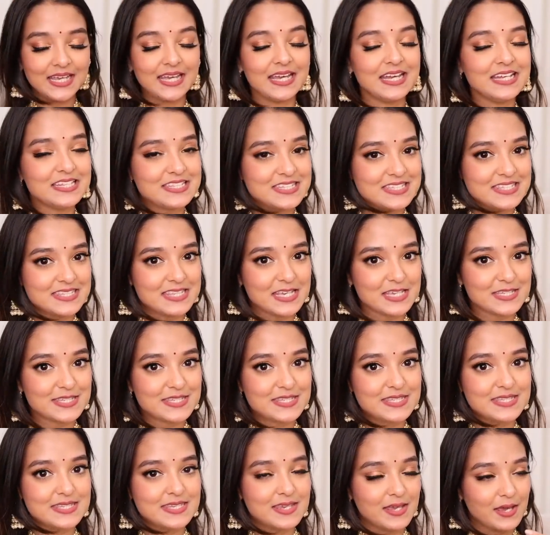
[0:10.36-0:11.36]
It's
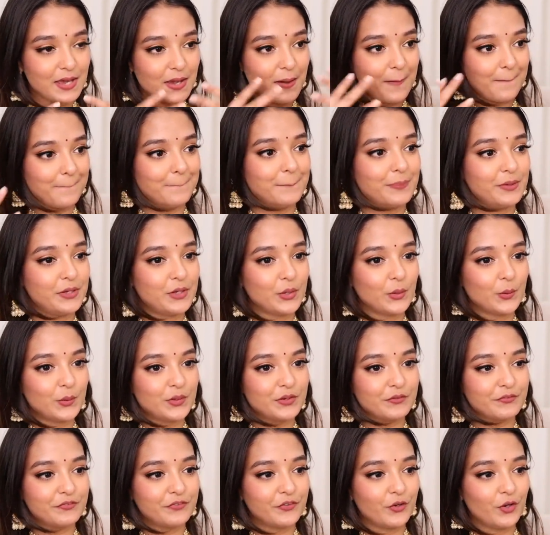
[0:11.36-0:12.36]
this
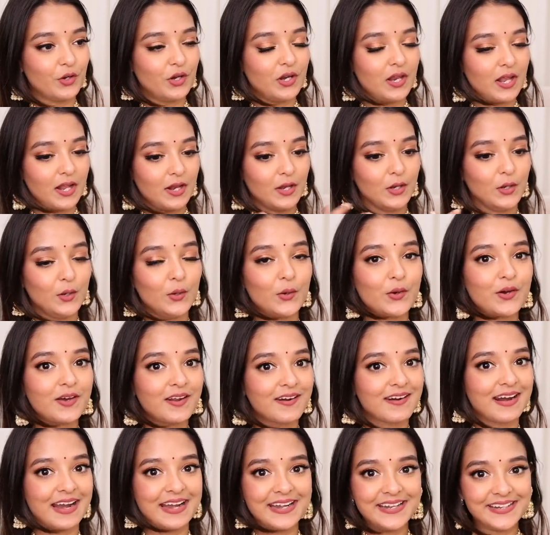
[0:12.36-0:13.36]
beautiful look
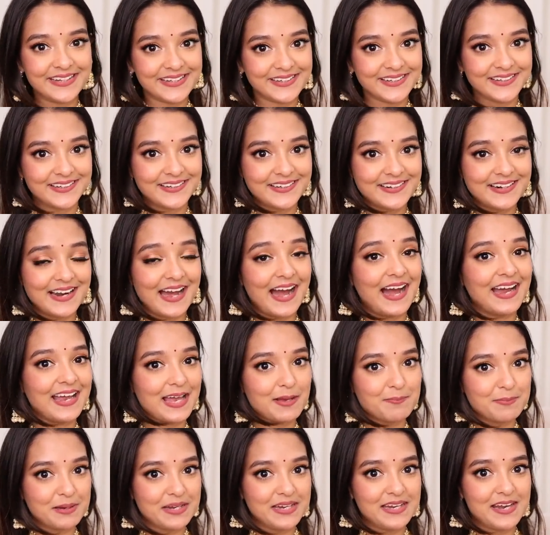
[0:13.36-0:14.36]
right here. I
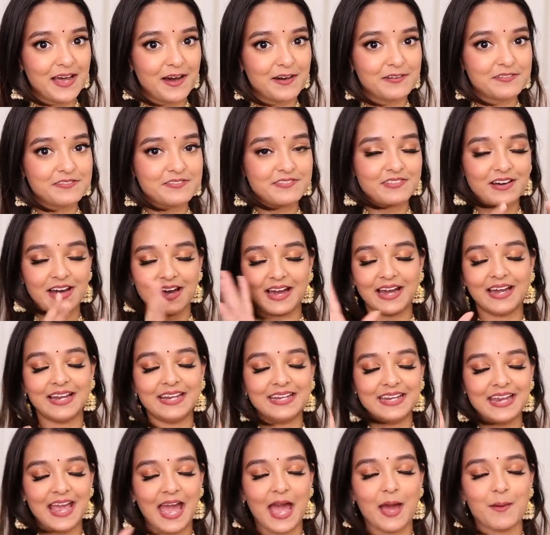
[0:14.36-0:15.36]
am in love.
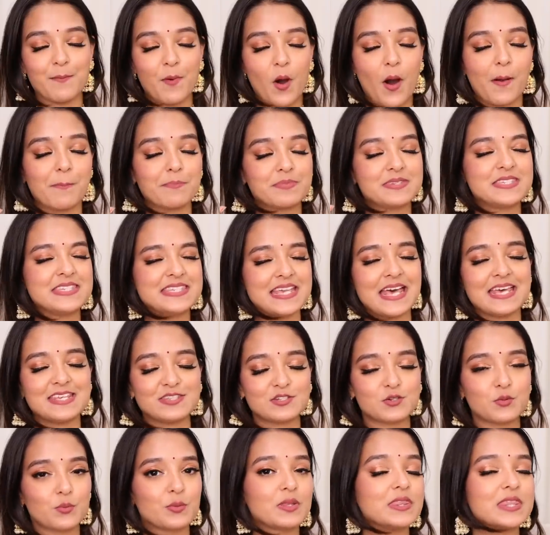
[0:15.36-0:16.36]
I am
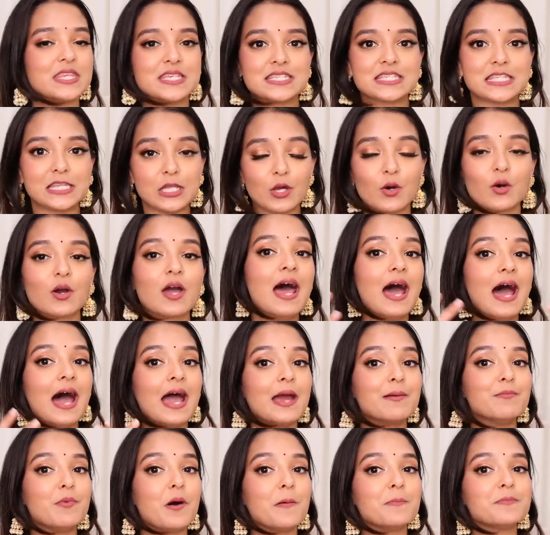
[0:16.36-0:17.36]
obsessed with this look.
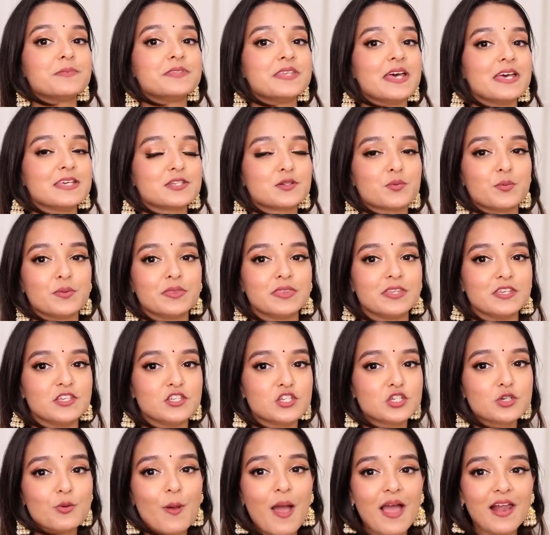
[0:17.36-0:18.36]
I'm obsessed with the
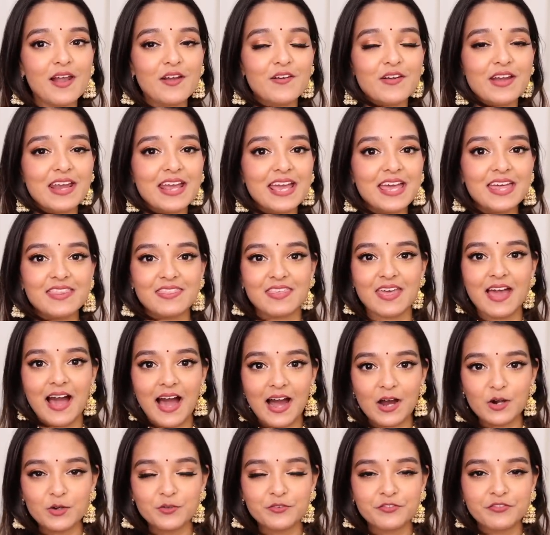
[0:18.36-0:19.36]
jewelry, the
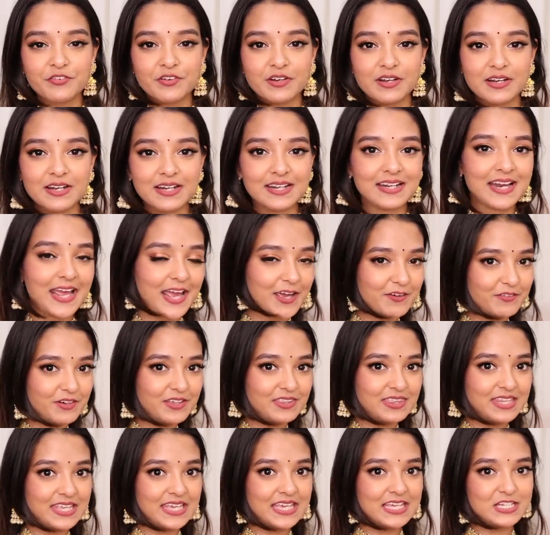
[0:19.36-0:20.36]
outfit,
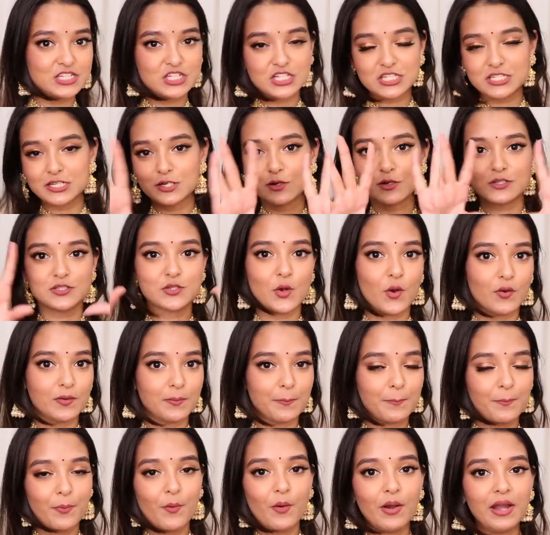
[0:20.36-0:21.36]
everything. It just looks on
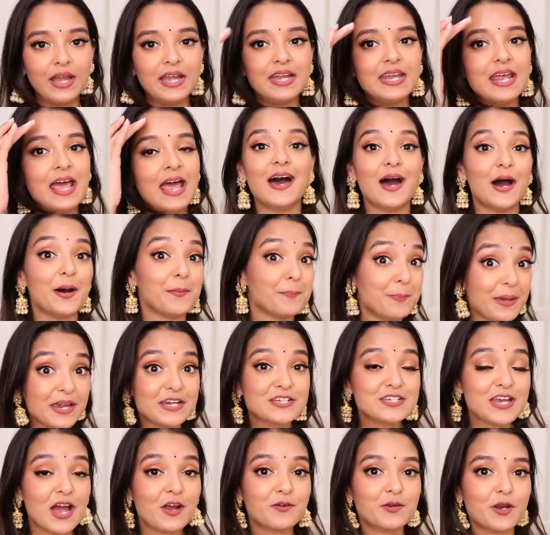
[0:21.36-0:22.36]
point. A big
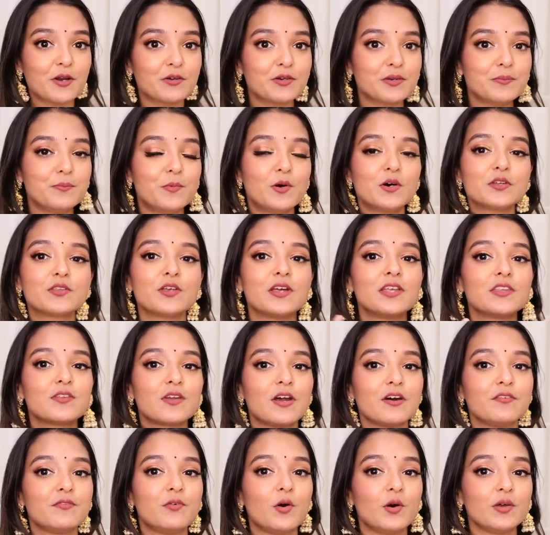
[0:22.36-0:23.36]
shout out to
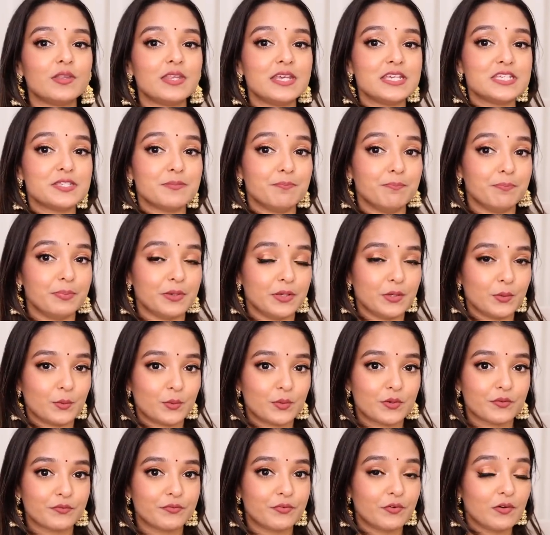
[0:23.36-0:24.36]
MORTANTRA for these
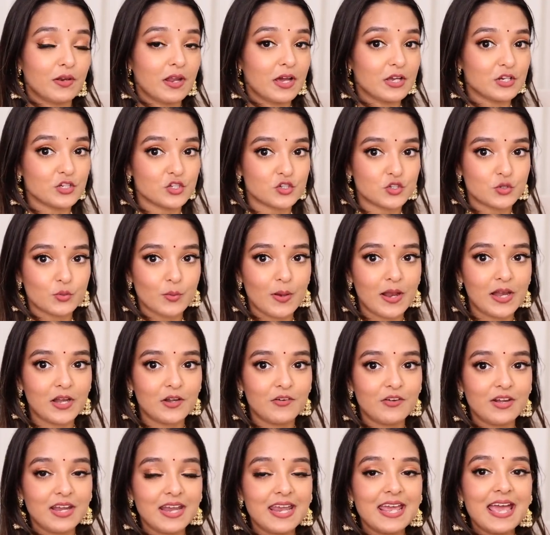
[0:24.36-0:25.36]
beautiful
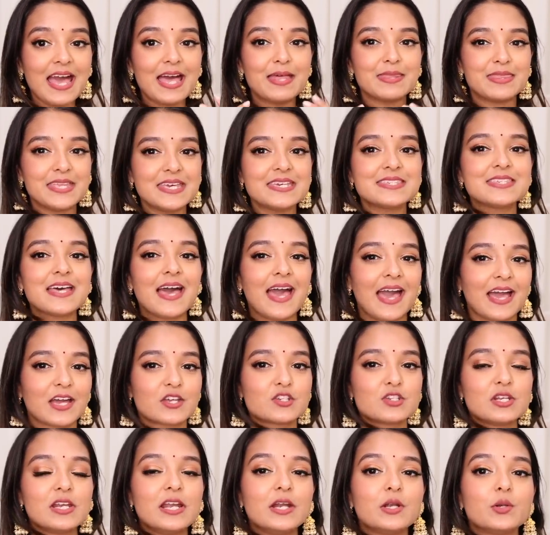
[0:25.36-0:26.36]
jewelry. These are
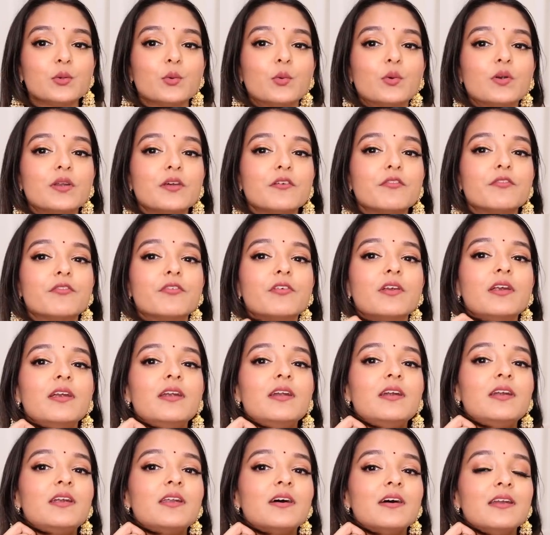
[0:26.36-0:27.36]
actually two
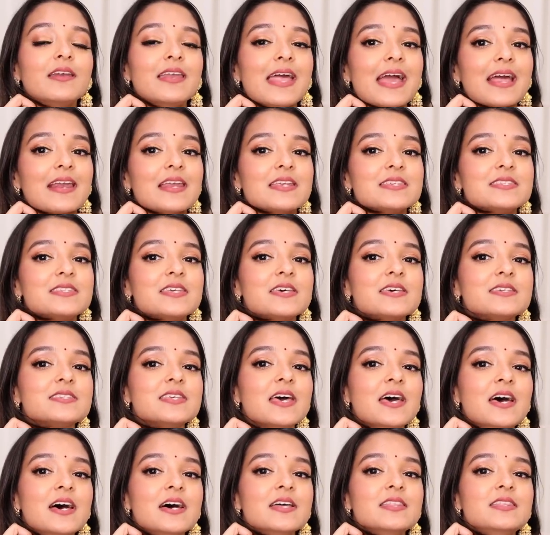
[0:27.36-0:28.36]
different necklaces.
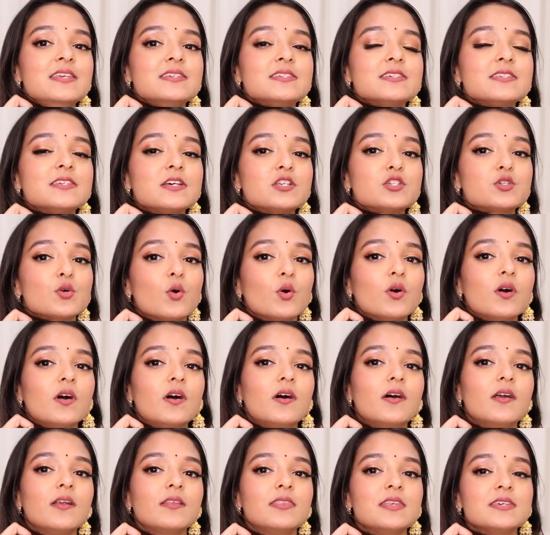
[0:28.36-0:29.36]
This is a
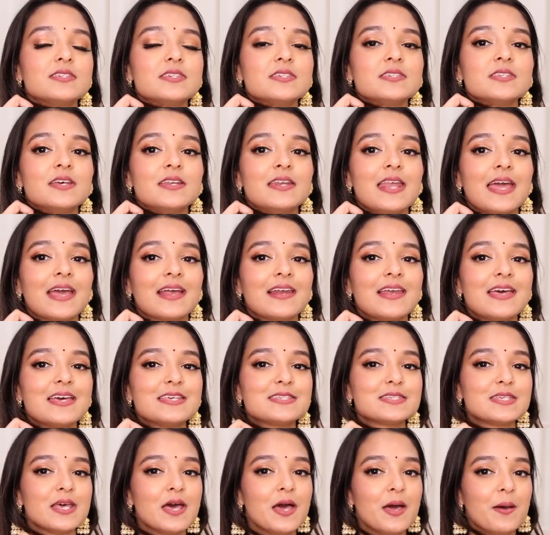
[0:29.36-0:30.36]
choker, this is a
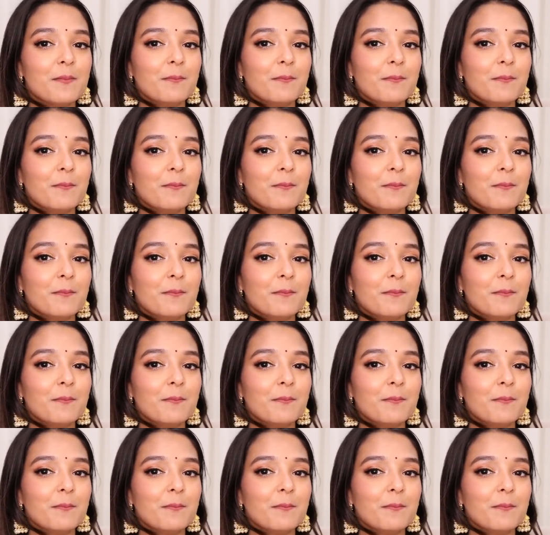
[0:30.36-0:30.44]
necklace.